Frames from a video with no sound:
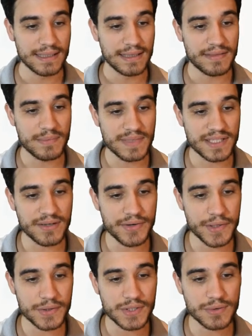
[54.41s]
The
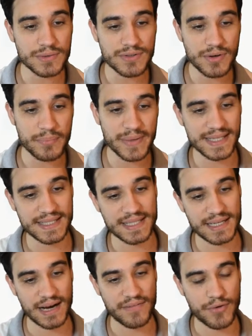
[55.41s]
mysterious Ultra Beasts
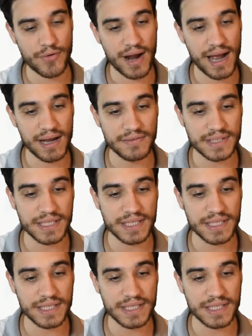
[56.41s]
have arrived,